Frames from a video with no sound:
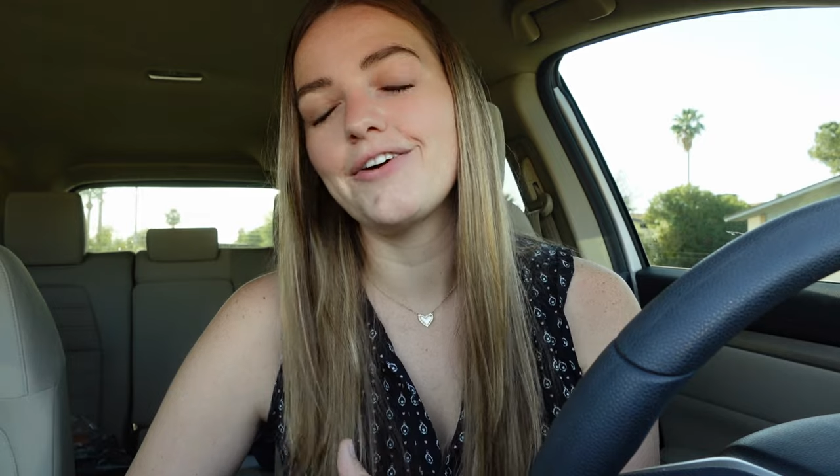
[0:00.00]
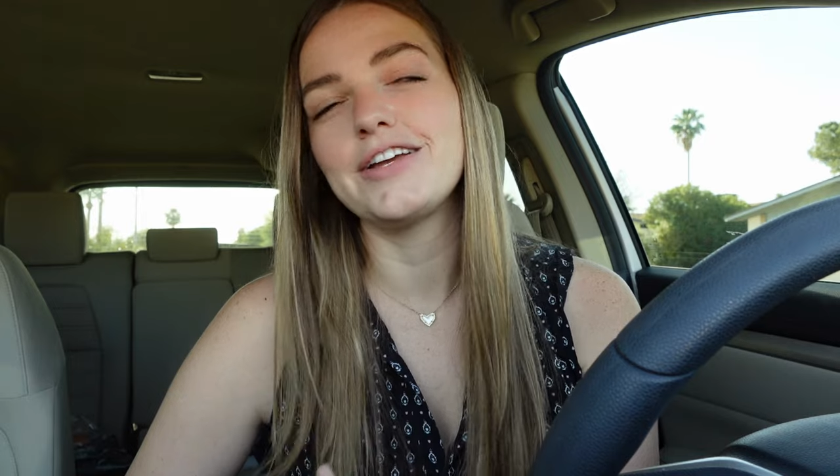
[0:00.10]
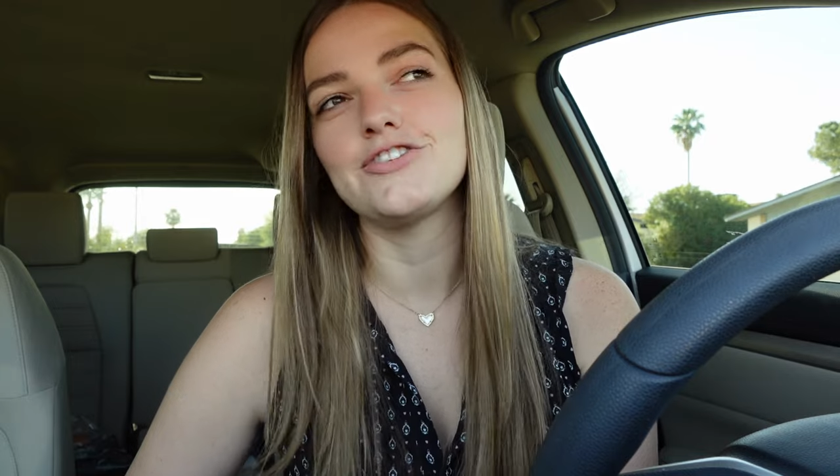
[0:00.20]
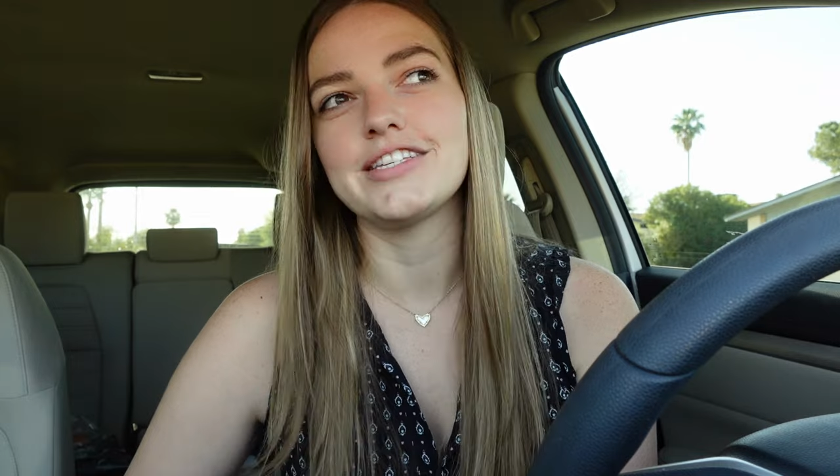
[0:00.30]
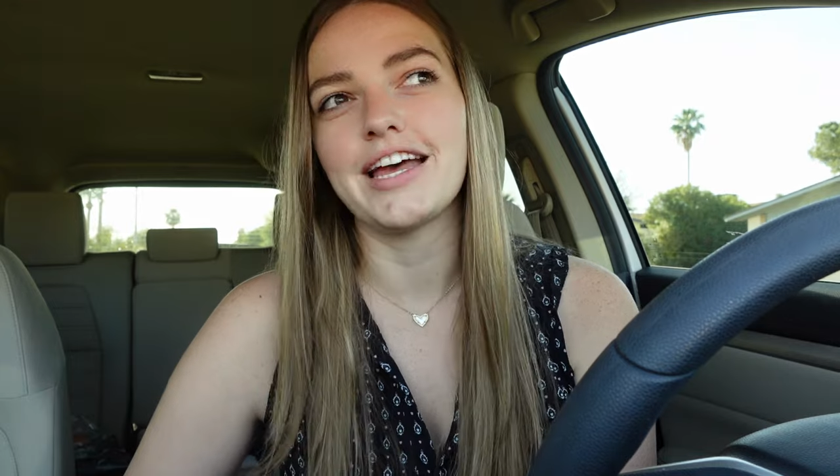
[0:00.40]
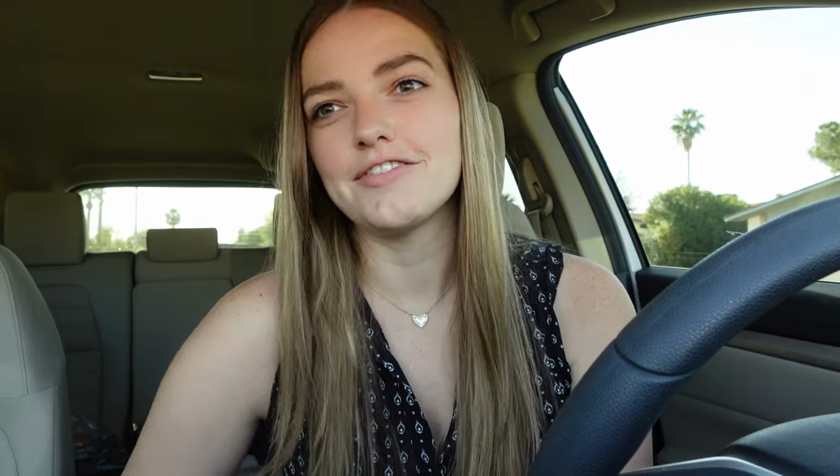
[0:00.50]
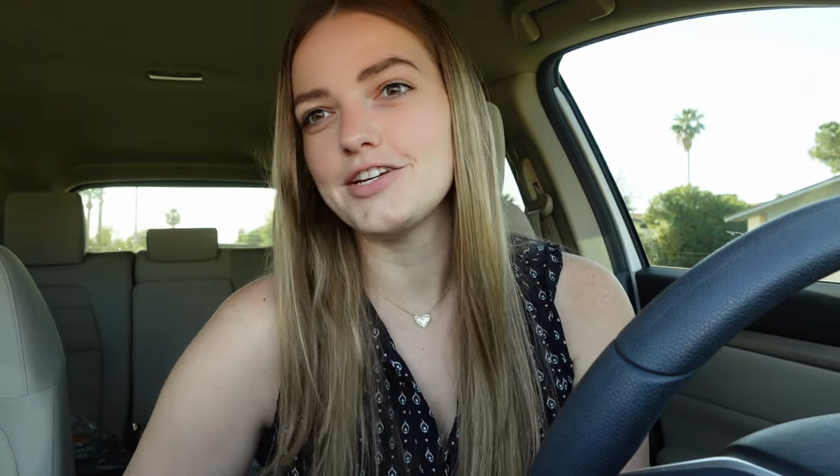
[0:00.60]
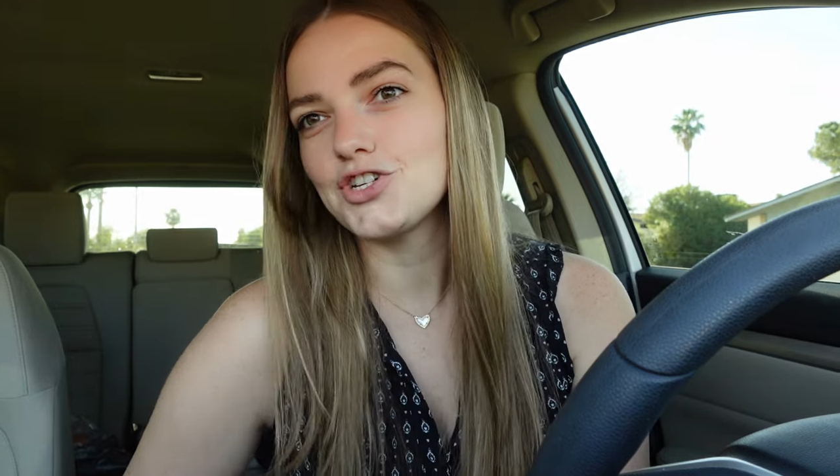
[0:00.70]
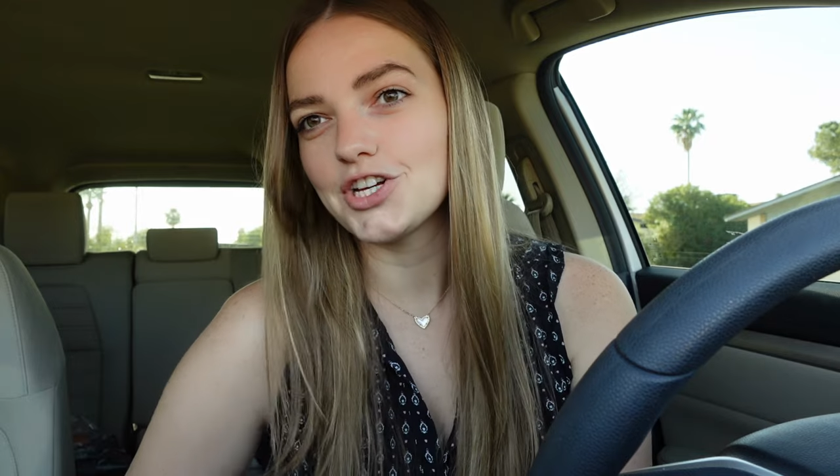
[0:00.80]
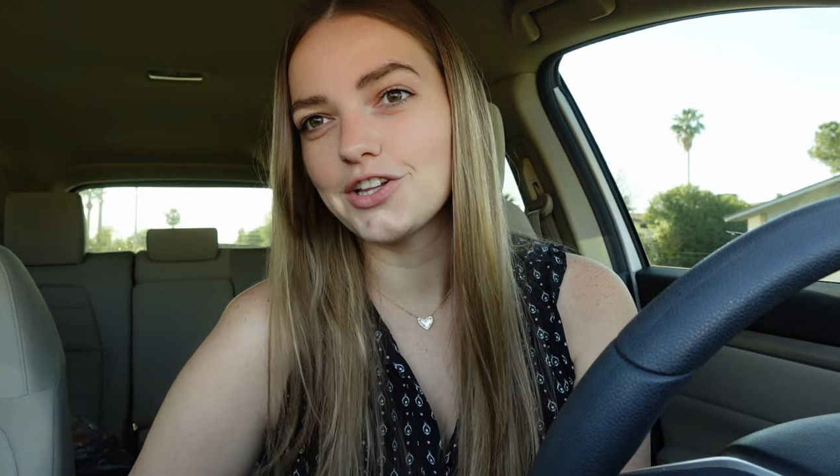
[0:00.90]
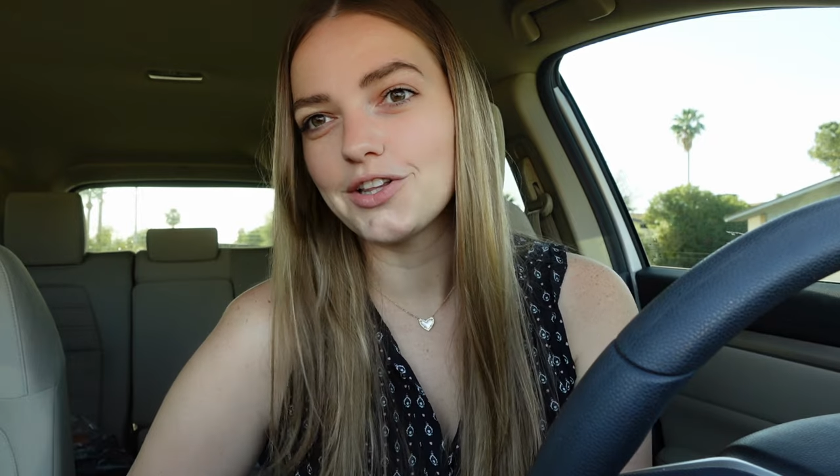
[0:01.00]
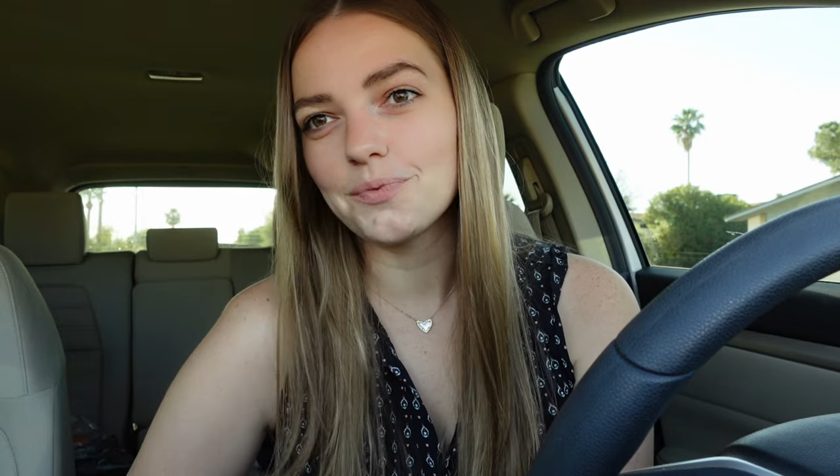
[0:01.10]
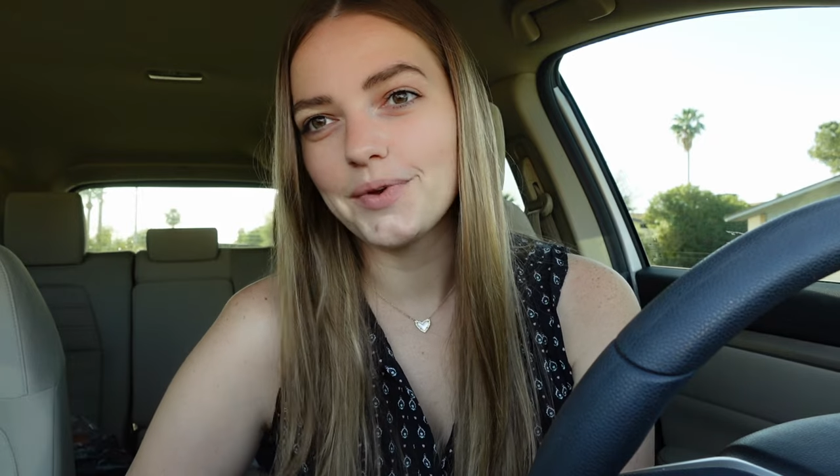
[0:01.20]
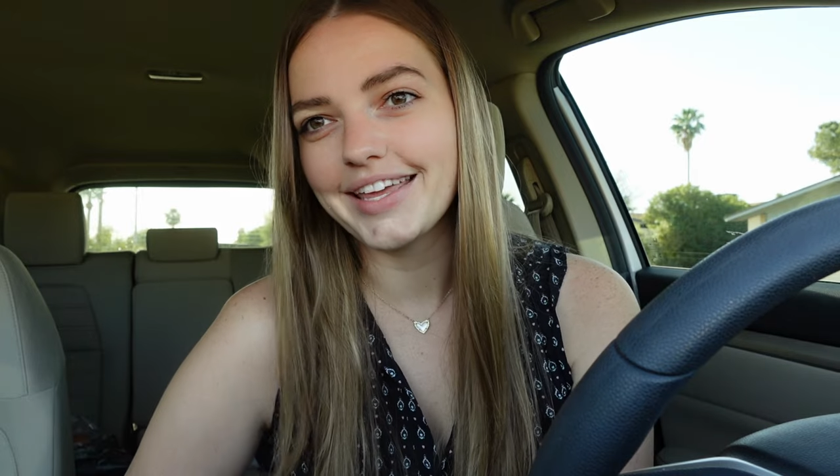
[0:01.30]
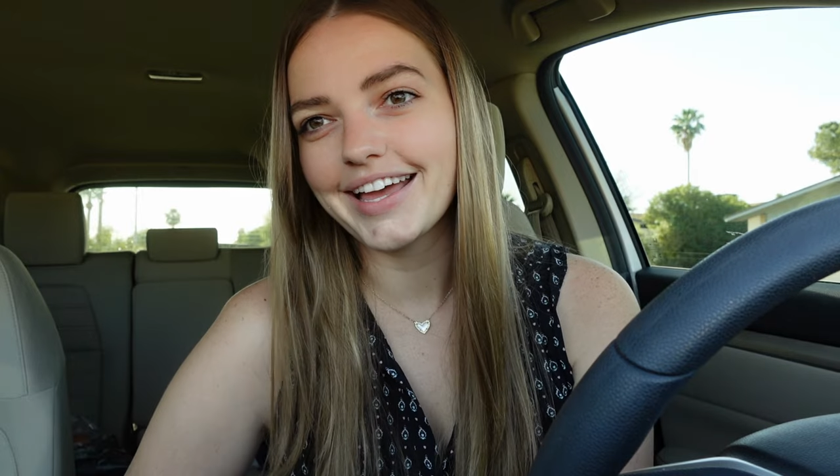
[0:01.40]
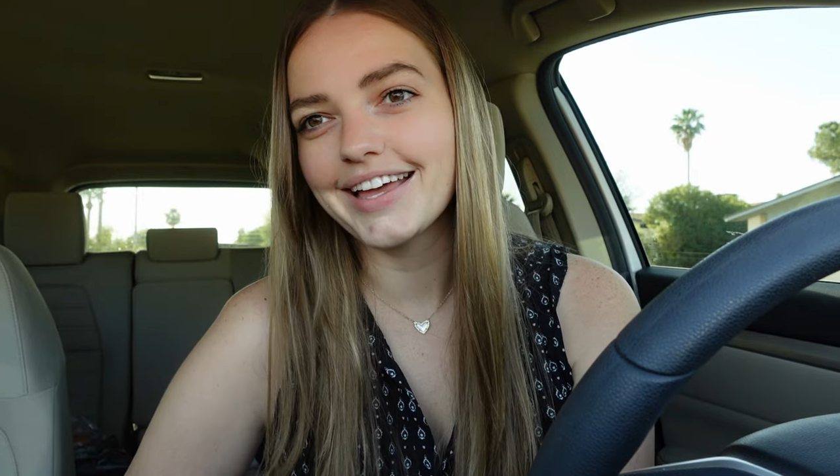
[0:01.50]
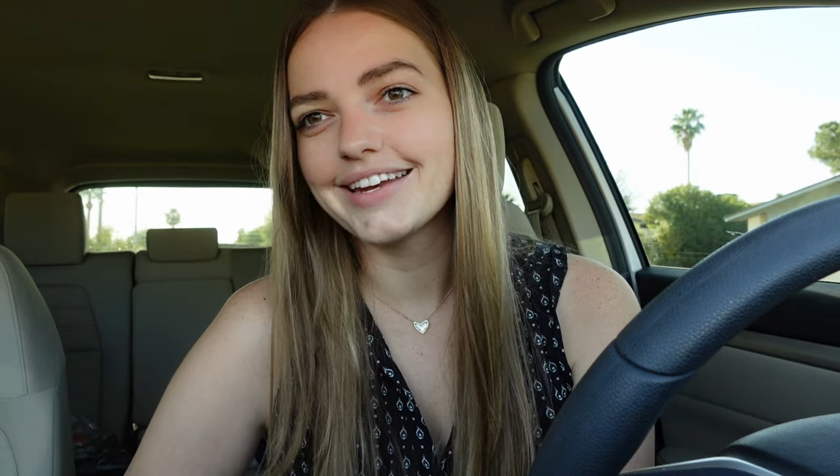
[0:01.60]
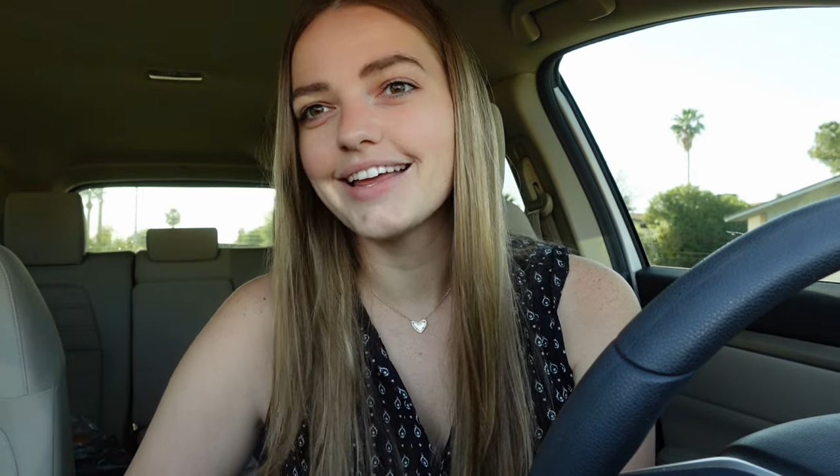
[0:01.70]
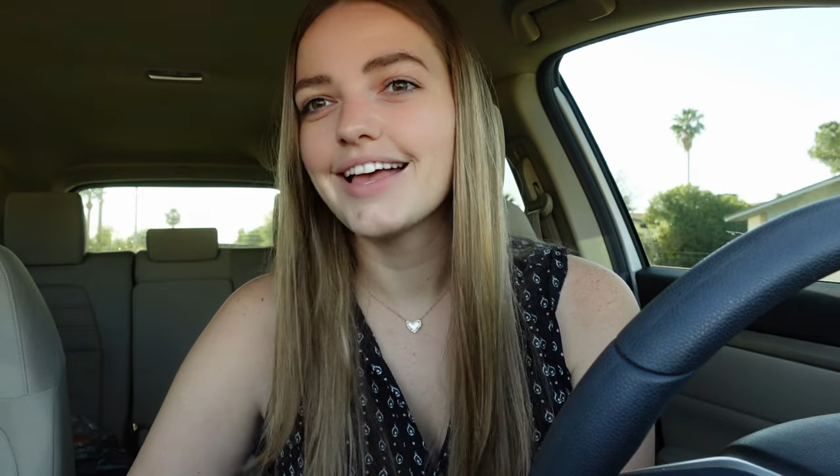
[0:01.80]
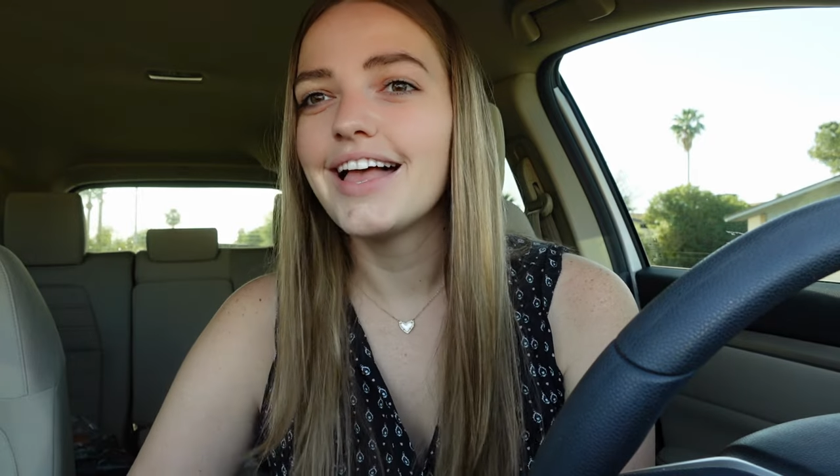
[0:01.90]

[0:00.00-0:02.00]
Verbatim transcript: and just have a chill weekend.